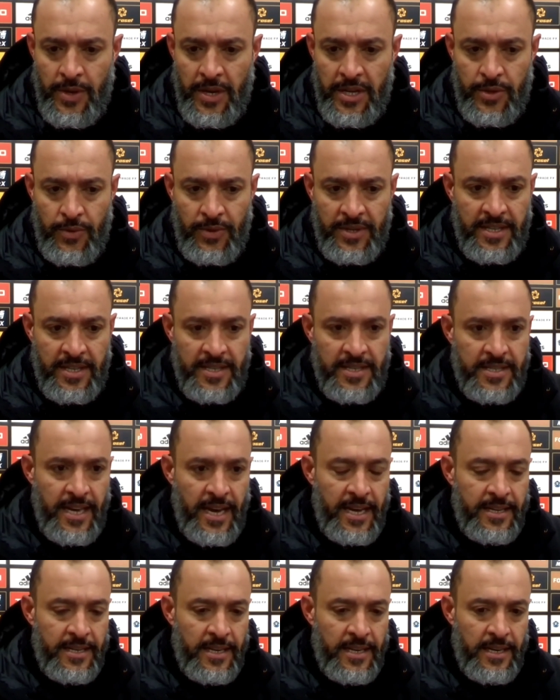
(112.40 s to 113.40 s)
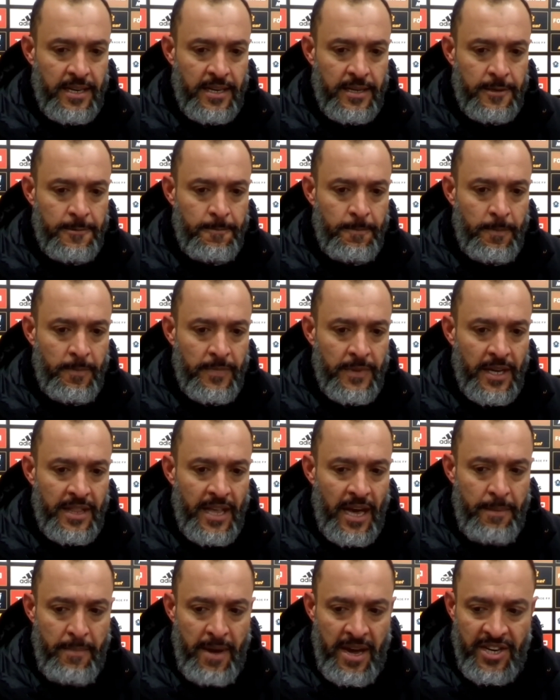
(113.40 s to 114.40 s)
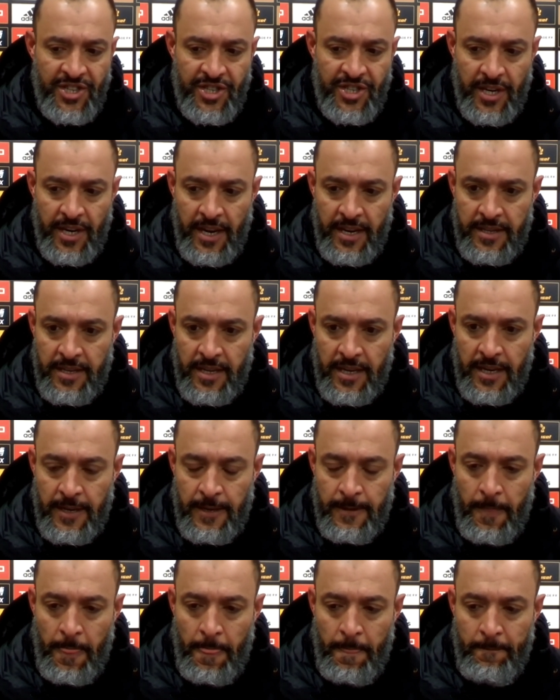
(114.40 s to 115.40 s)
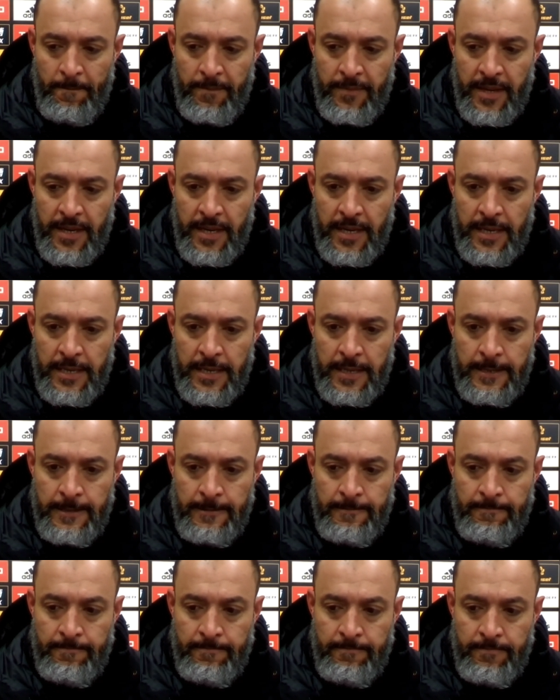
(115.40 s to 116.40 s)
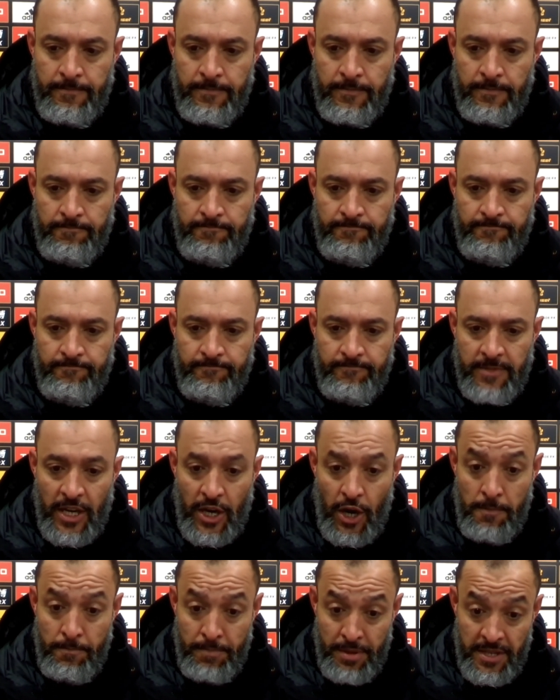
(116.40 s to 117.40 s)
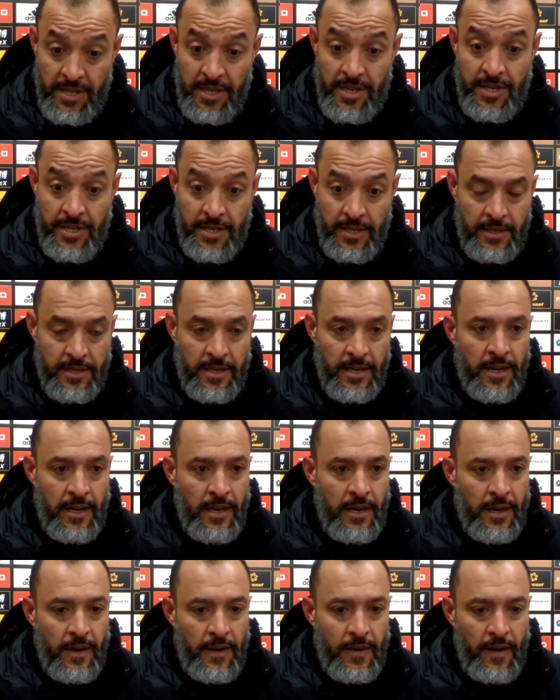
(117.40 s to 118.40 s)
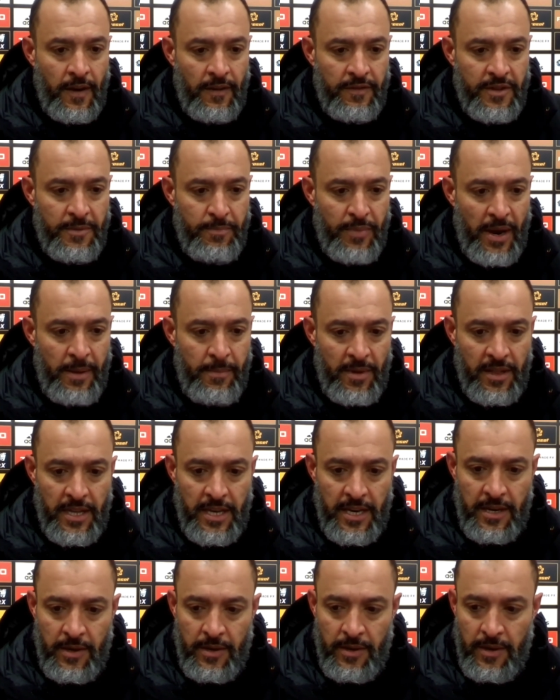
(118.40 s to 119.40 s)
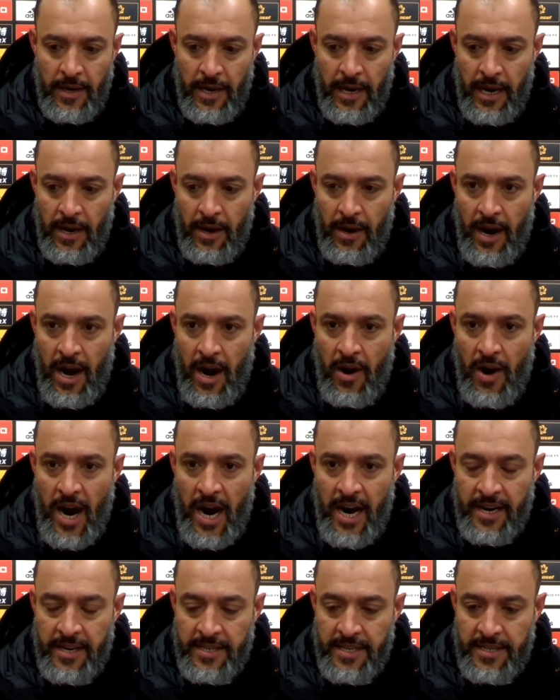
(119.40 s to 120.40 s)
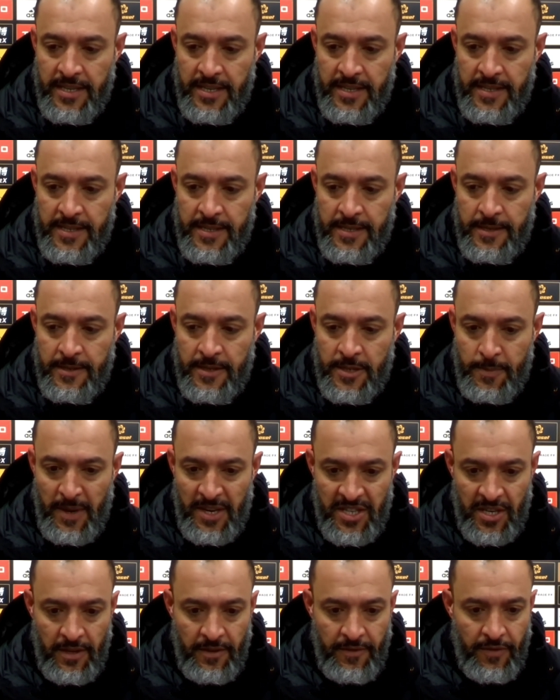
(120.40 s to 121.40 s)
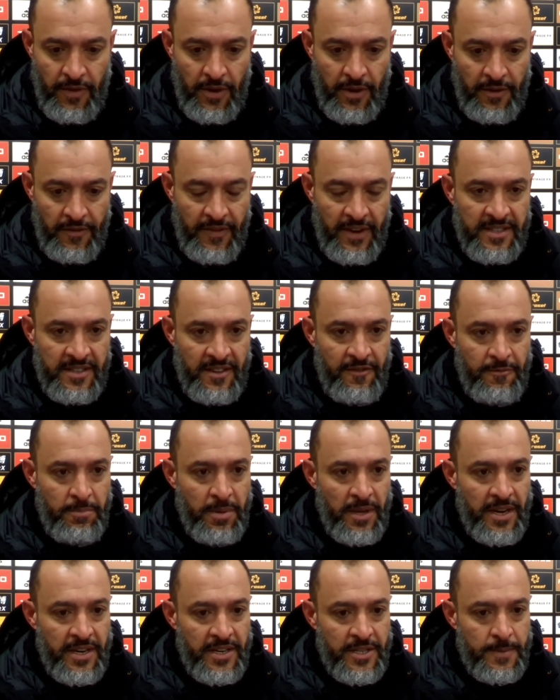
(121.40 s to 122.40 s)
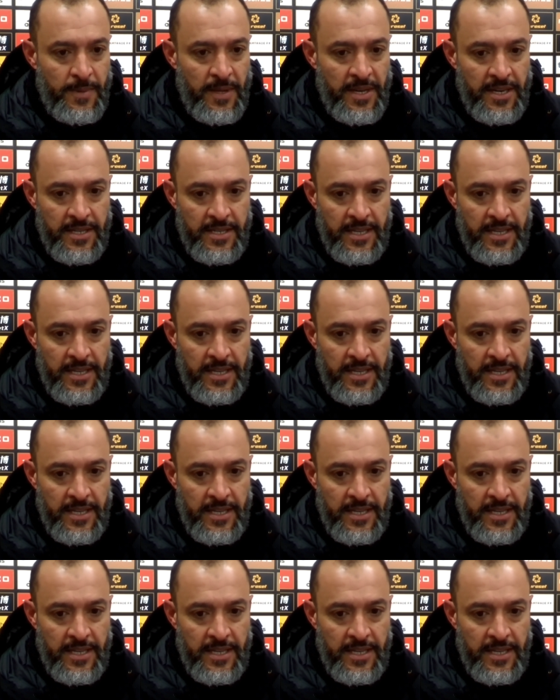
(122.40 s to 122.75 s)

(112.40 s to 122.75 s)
really to understand the dimension and the competition of the Premier League, how hard it is, especially for offensive players